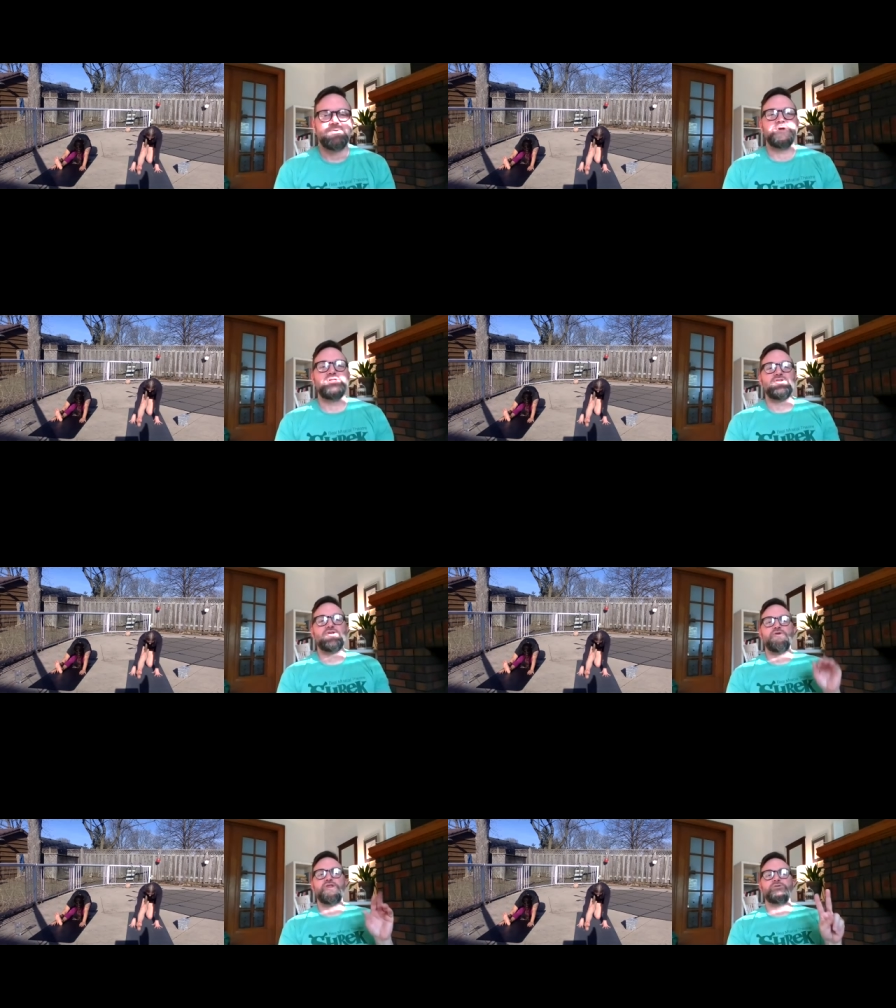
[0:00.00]
What are the
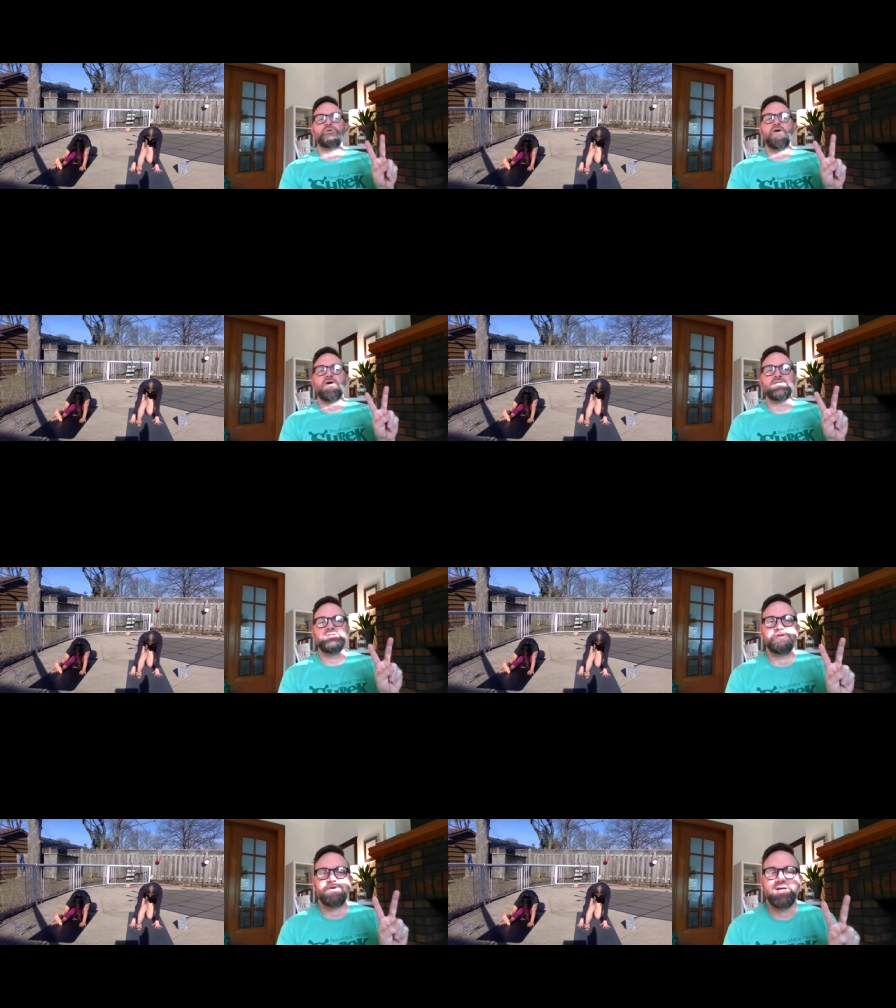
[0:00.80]
2 things we're
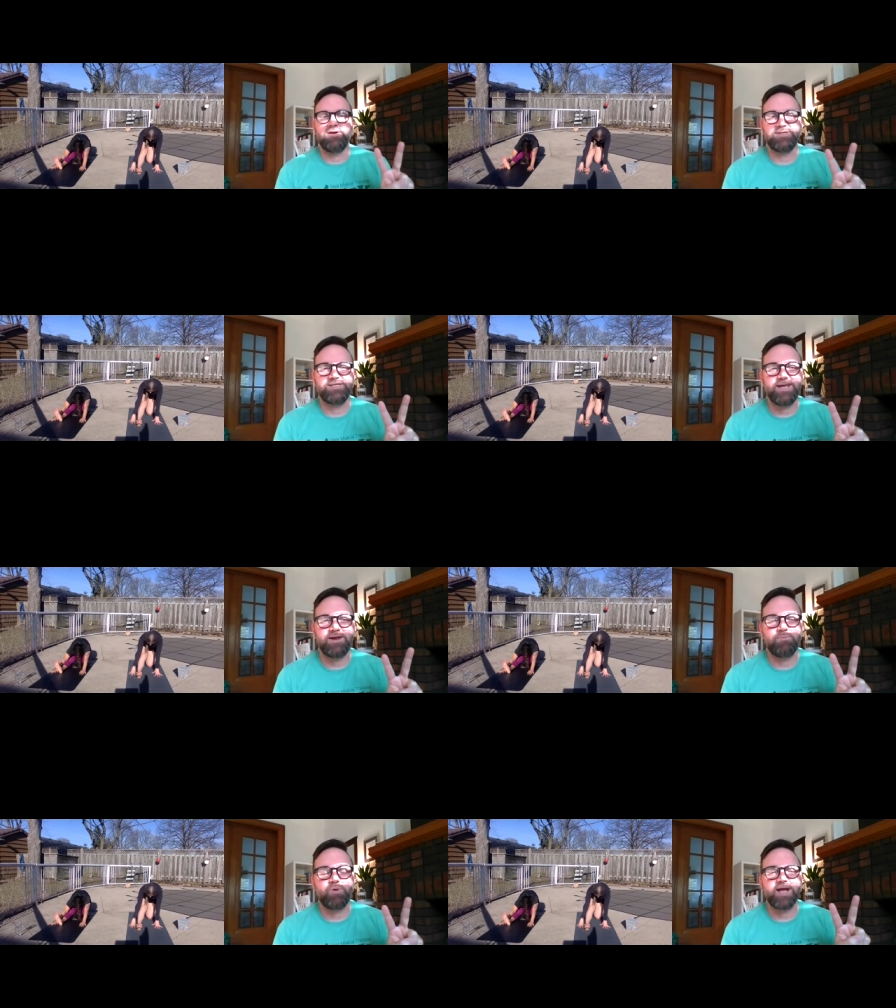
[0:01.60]
concentrating on today
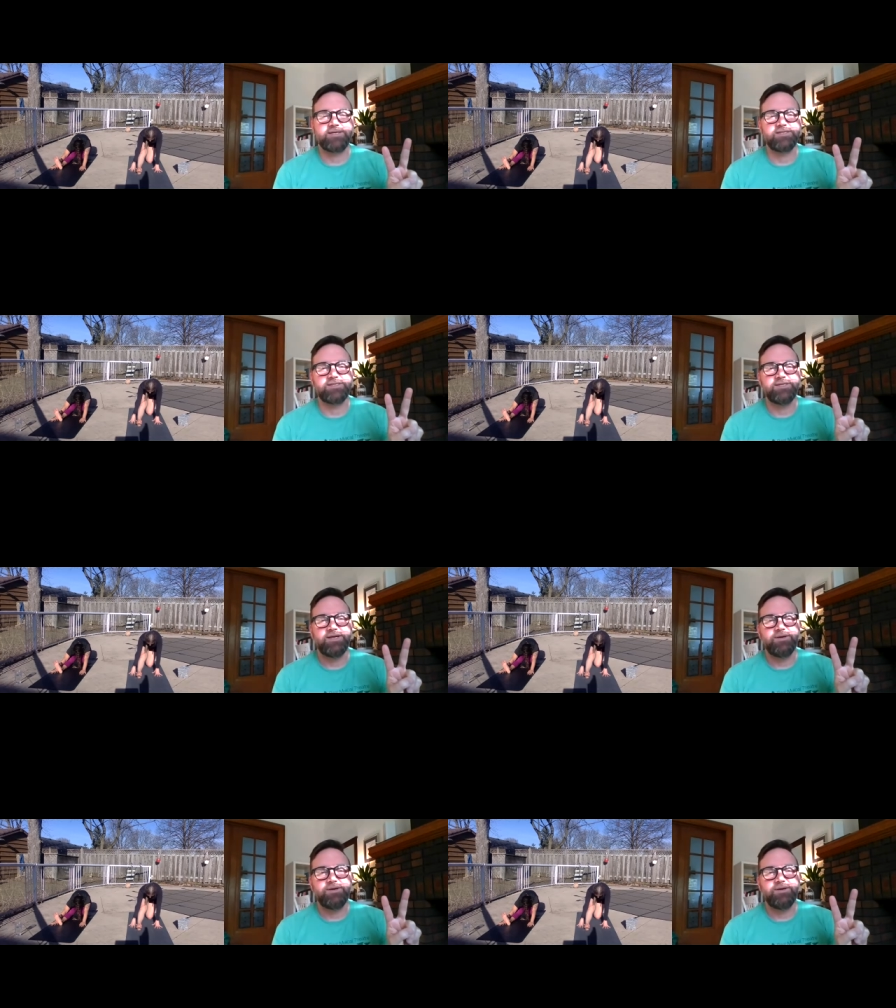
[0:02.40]
in our practice?